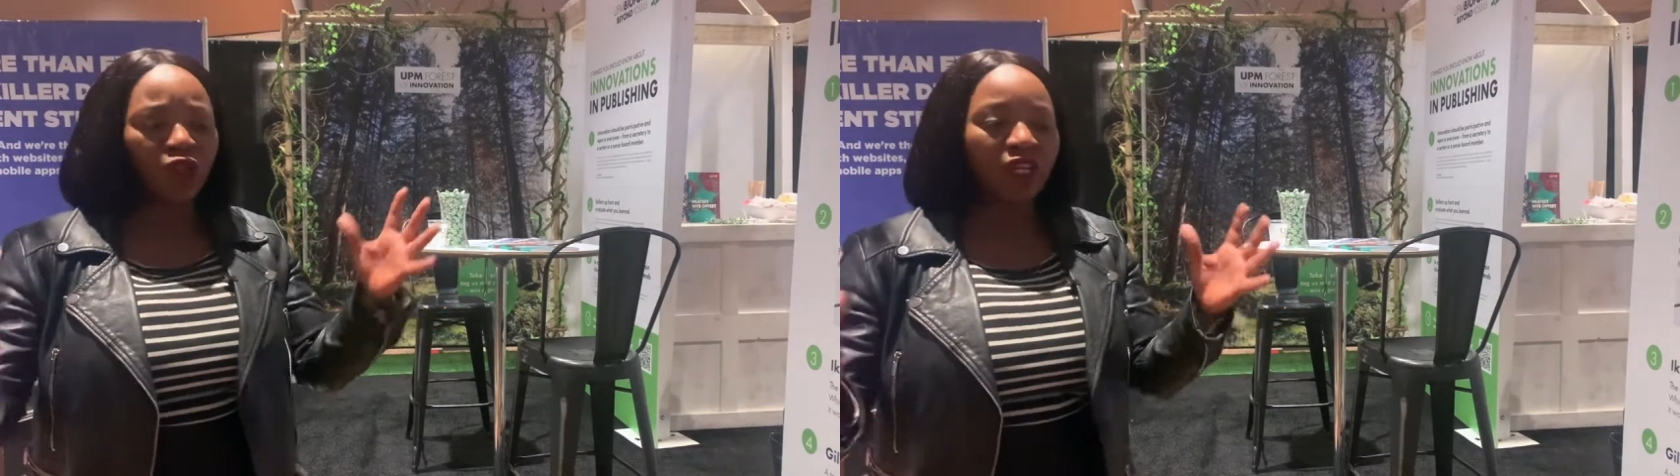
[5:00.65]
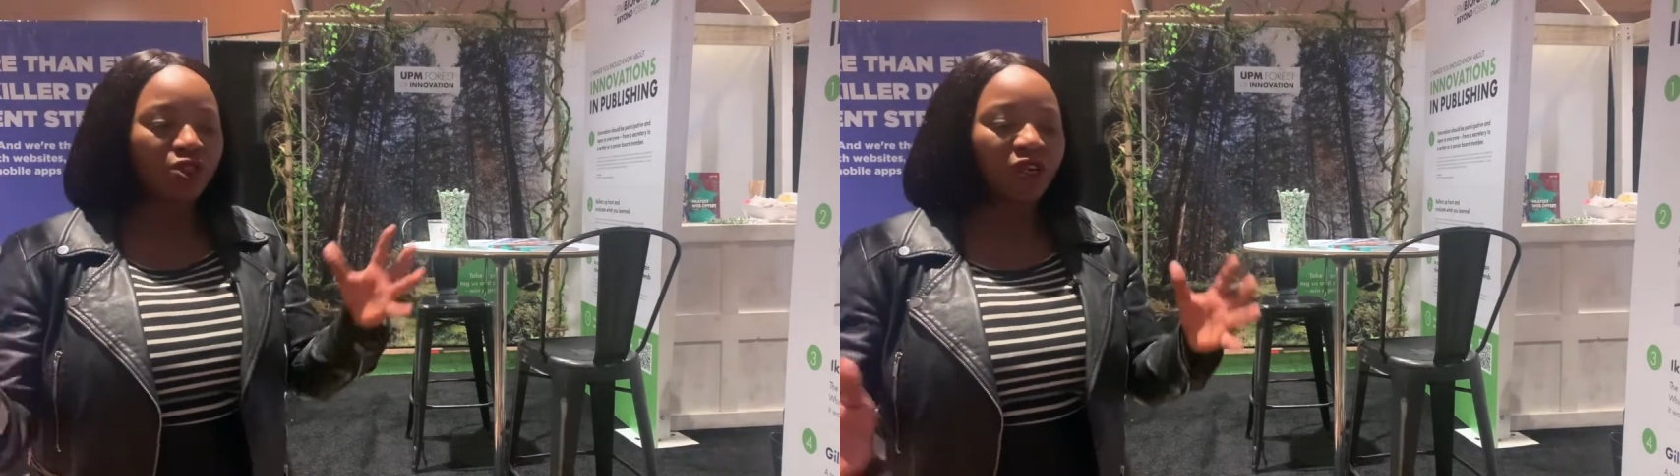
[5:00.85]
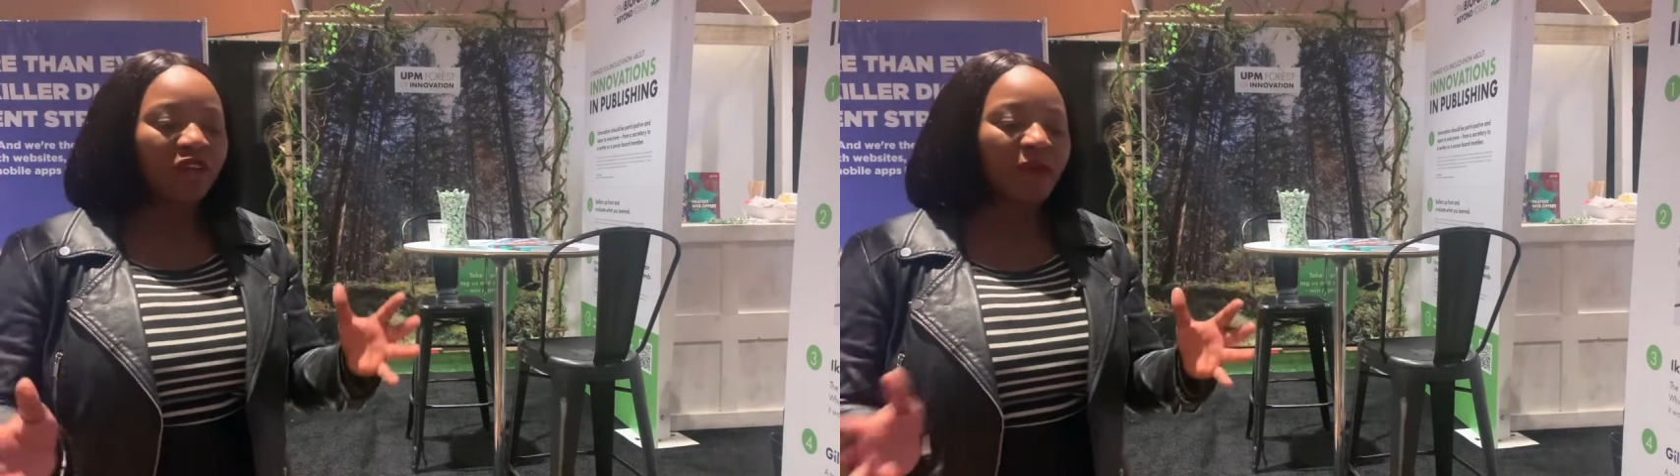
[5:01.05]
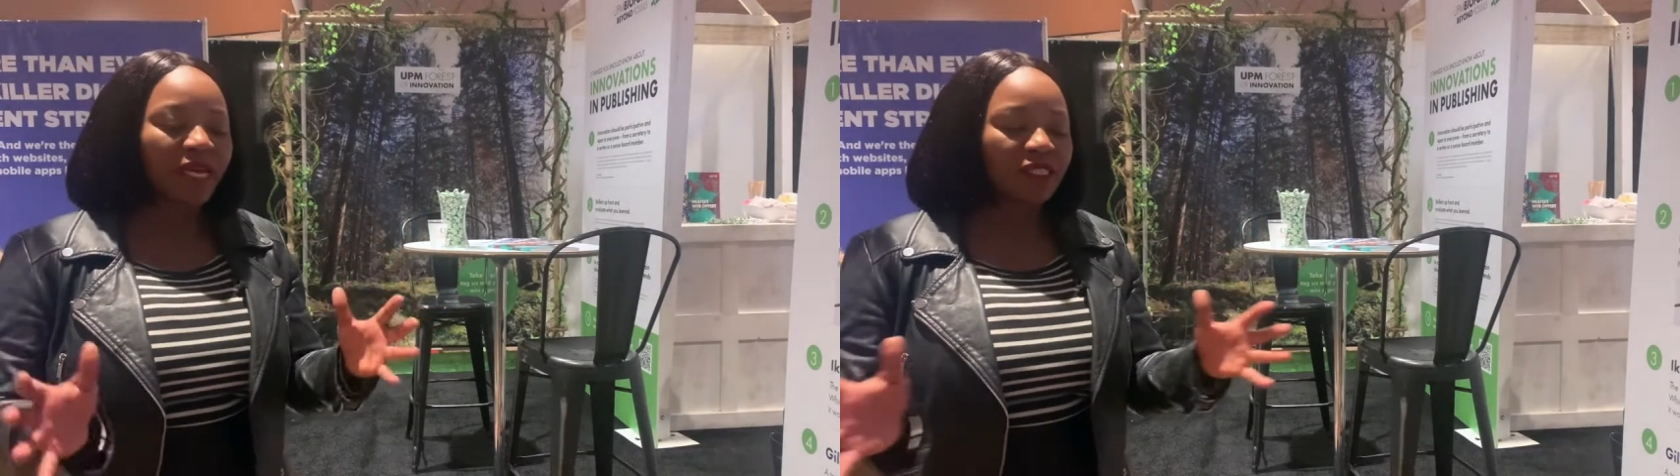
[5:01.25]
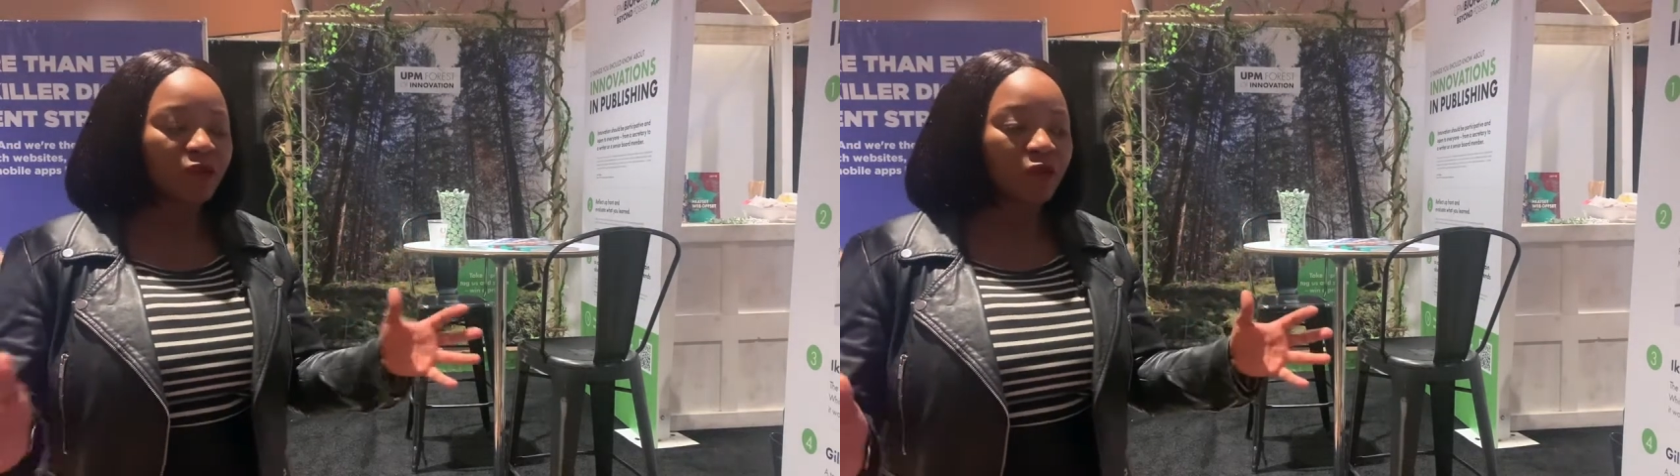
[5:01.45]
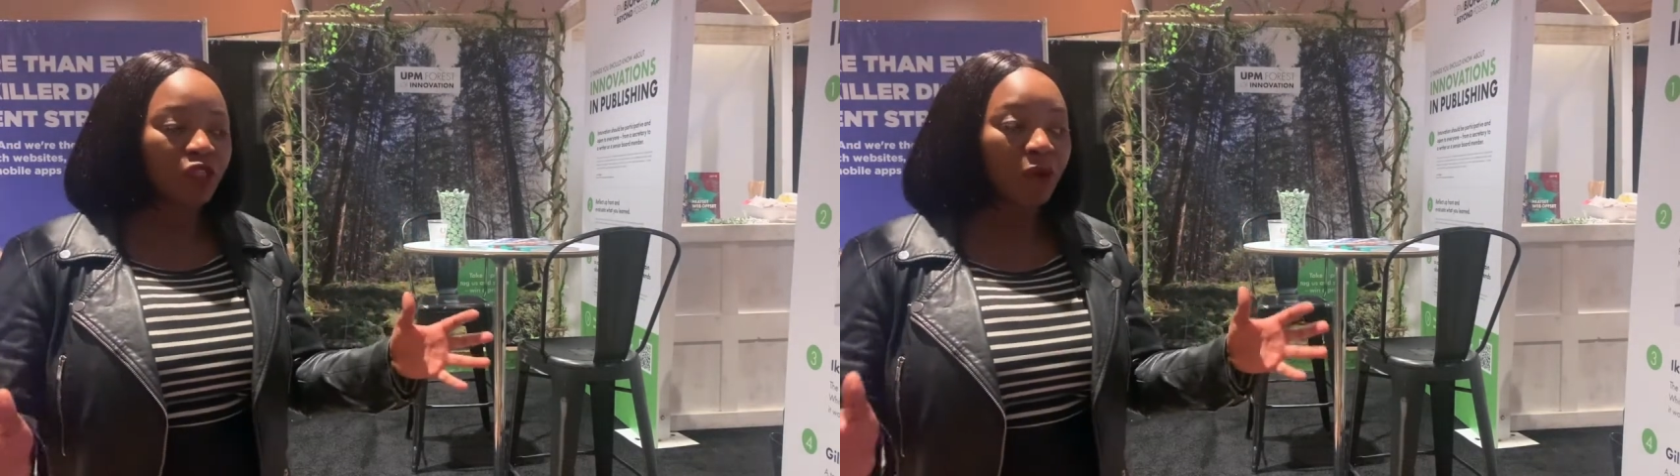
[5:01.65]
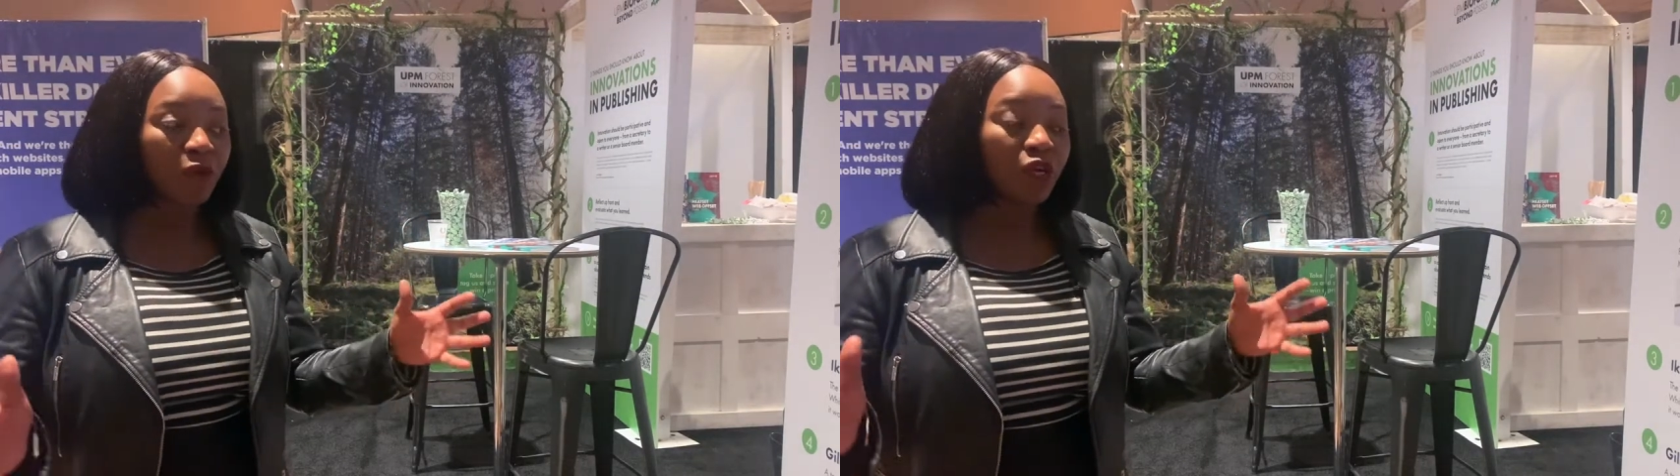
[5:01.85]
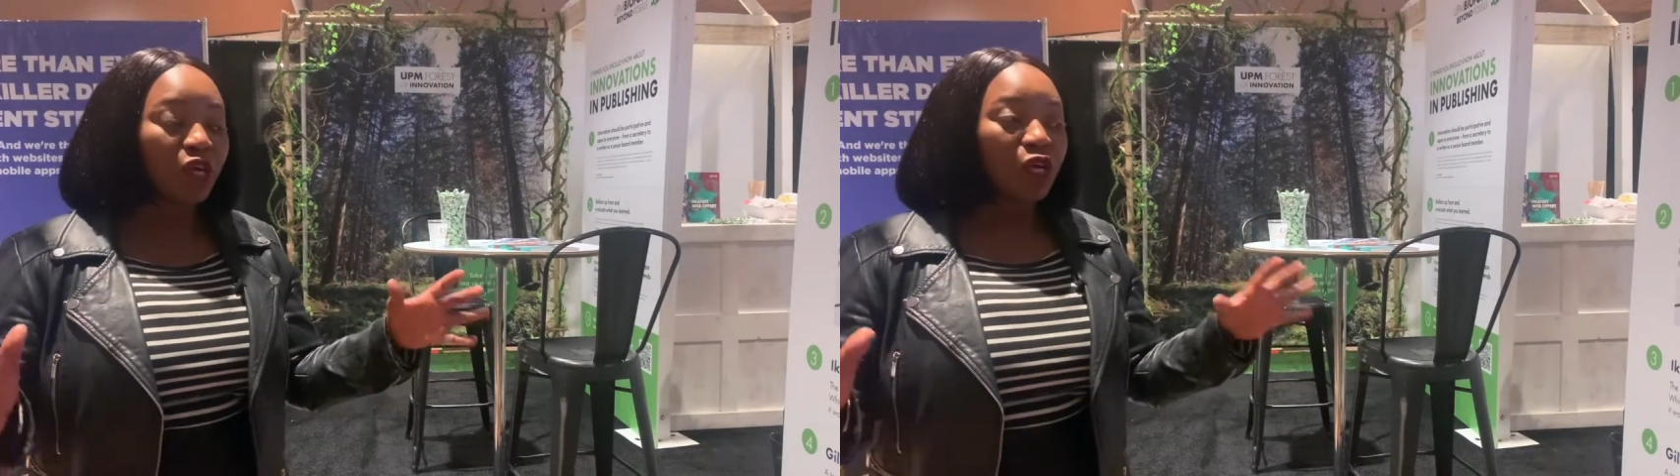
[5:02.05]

a True Love magazine, for example.